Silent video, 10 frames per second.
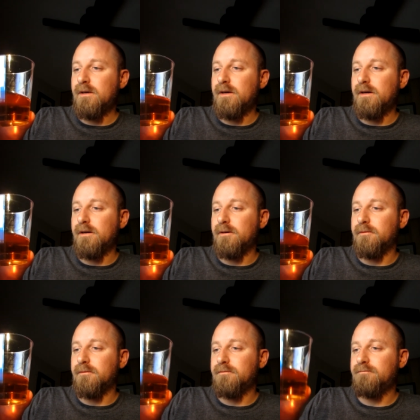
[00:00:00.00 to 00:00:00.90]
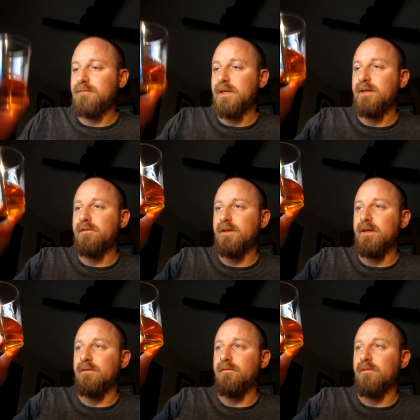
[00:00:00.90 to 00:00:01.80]
Um, I definitely
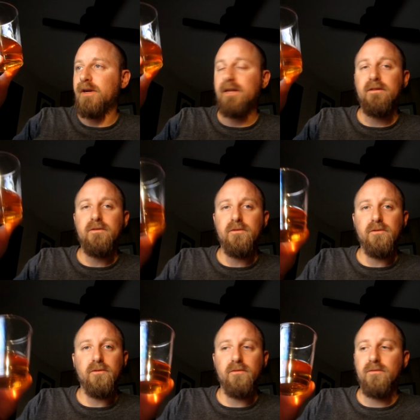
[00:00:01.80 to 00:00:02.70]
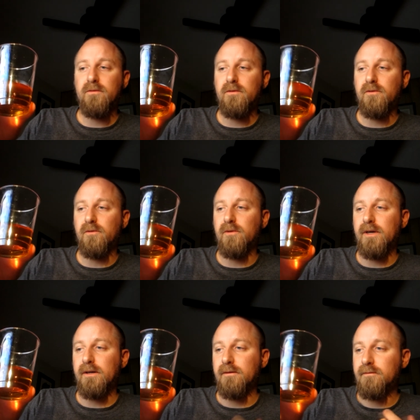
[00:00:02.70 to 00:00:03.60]
didn't forget to to
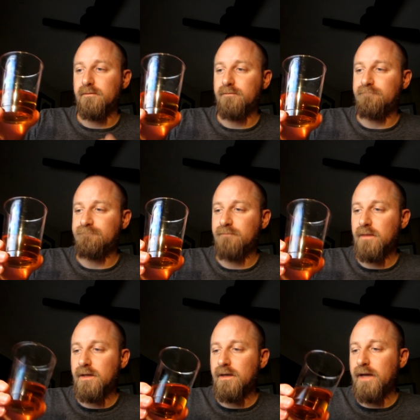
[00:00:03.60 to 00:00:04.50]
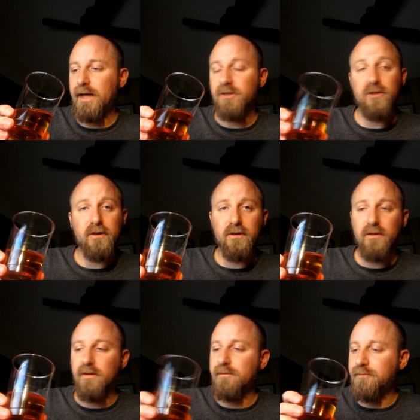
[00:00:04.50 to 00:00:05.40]
uh, add sugar to
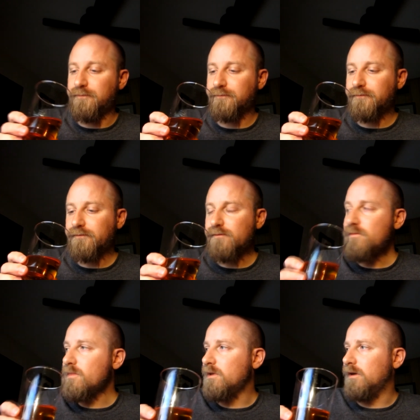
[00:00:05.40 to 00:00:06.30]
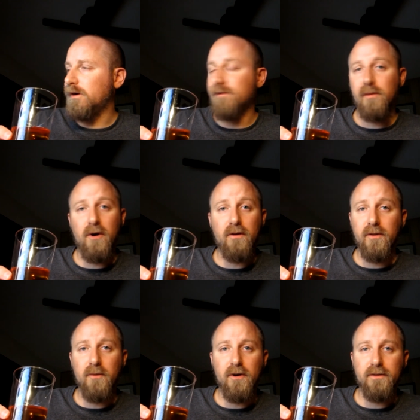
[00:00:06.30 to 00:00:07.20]
them because uh, I bottled
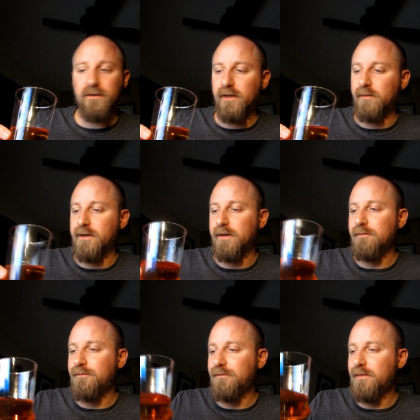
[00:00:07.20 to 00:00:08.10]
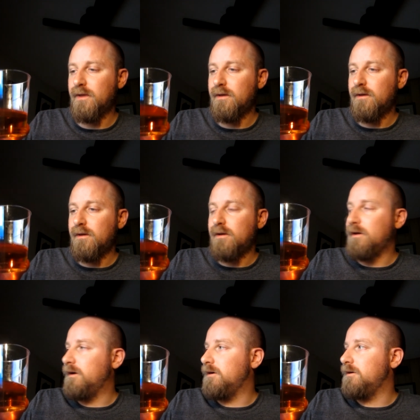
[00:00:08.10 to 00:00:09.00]
them all at the same time.
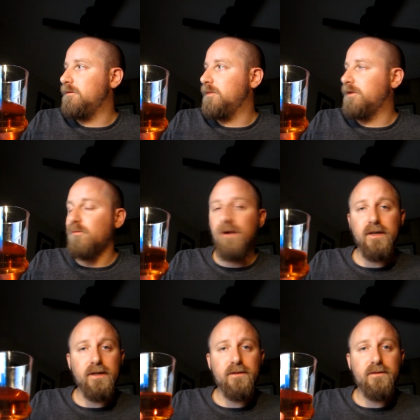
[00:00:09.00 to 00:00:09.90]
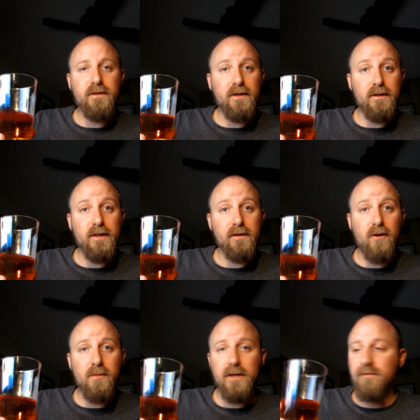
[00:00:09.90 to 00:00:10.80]
Uh, but the Wyeast uh, didn't
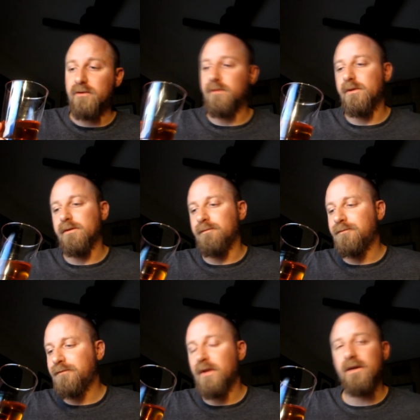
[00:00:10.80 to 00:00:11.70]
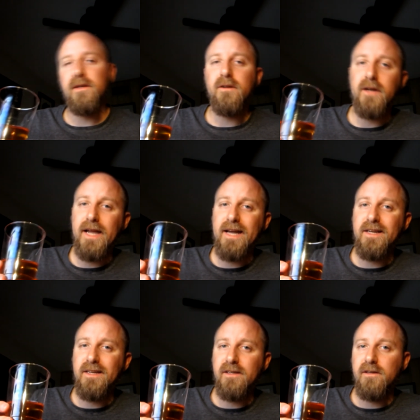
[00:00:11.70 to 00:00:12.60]
carbonate for some reason. I did not add
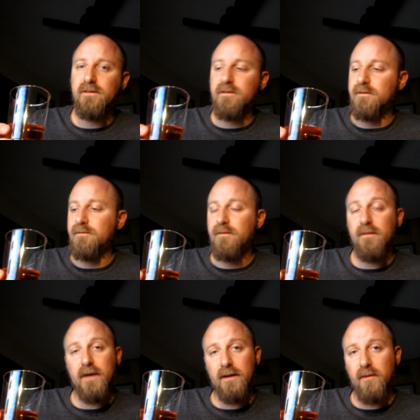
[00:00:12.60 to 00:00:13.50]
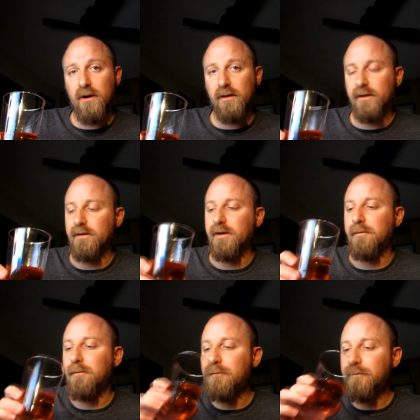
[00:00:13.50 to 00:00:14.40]
any yeast at bottling time.